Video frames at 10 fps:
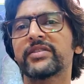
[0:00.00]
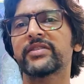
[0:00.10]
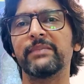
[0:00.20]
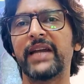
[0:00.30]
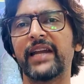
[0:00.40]

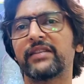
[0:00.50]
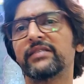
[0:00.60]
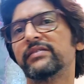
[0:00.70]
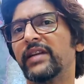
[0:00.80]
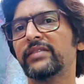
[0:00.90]
stay back,
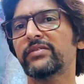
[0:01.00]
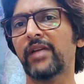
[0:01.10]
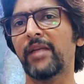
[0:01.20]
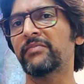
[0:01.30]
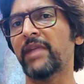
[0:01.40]
right? So
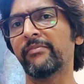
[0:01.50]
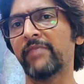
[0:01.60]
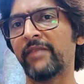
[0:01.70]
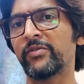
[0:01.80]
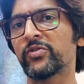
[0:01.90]

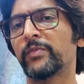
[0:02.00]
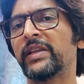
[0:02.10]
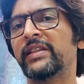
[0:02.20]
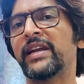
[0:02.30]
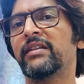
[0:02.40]
I was
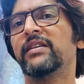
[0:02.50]
hoping that,